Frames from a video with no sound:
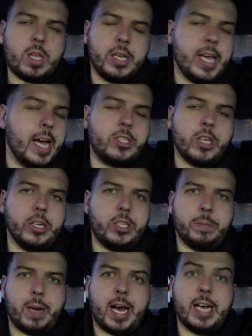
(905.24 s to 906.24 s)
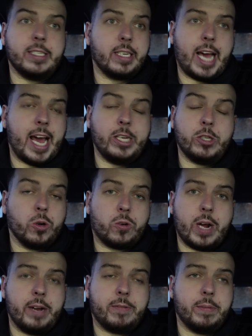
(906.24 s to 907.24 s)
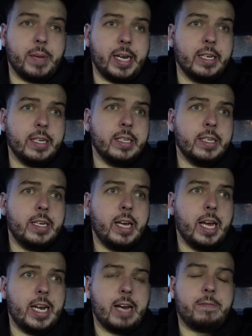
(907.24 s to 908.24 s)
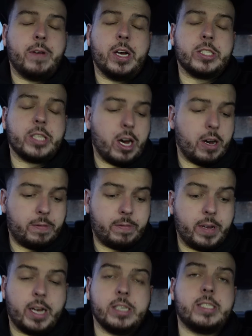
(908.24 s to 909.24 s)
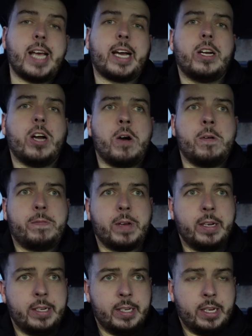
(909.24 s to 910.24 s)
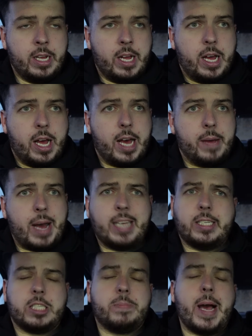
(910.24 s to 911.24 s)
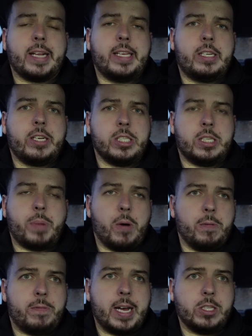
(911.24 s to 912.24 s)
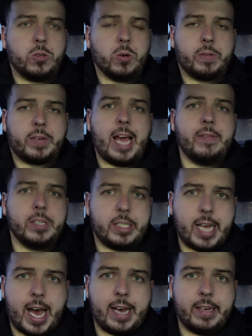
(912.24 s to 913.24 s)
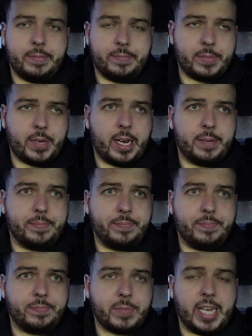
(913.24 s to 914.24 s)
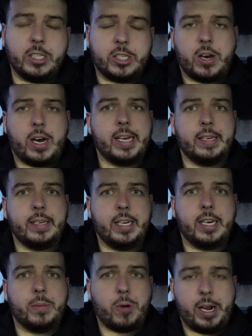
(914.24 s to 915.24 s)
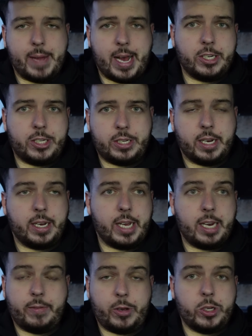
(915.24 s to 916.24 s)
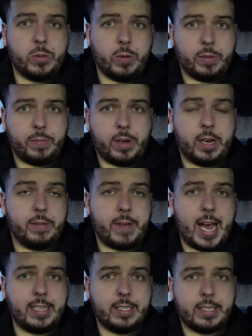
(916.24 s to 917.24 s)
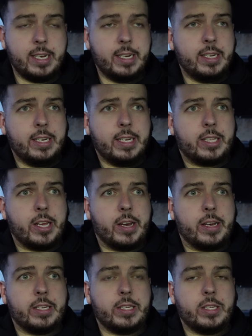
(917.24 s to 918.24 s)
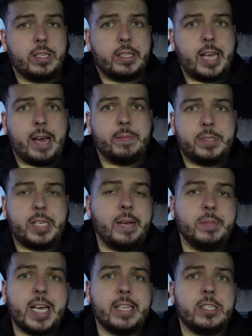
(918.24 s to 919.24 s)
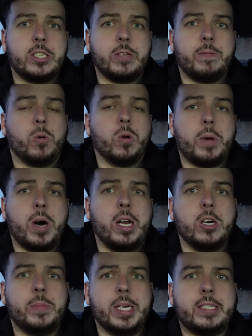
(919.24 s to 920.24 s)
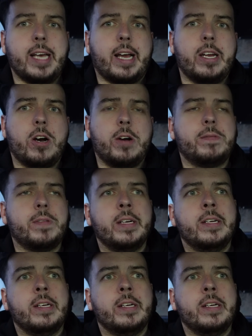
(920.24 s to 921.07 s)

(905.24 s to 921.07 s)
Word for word: Yeah, so only 2 players that get any sort of credit from me in that first half. Second half, as expected, because the Bolton fans sort of gave us that insight in the pre-match interviews with the fans that their team tends to fall apart a little bit second half.